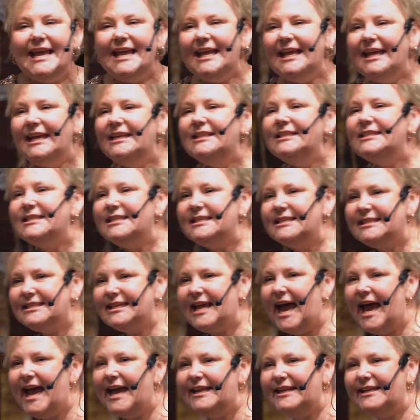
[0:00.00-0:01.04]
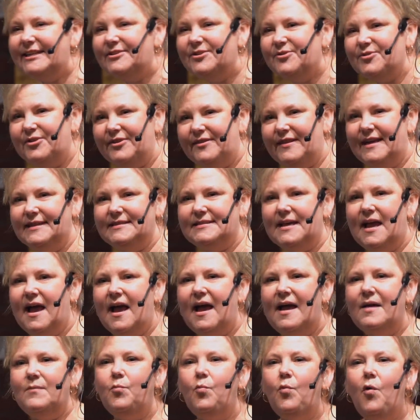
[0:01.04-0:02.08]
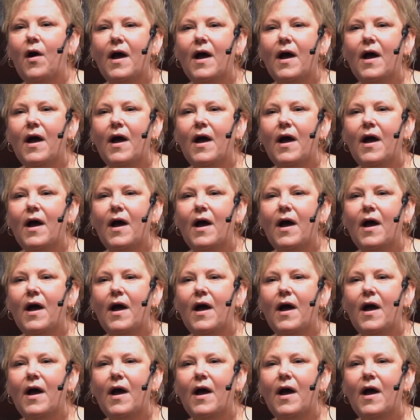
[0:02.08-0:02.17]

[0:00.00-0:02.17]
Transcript: in society during that time,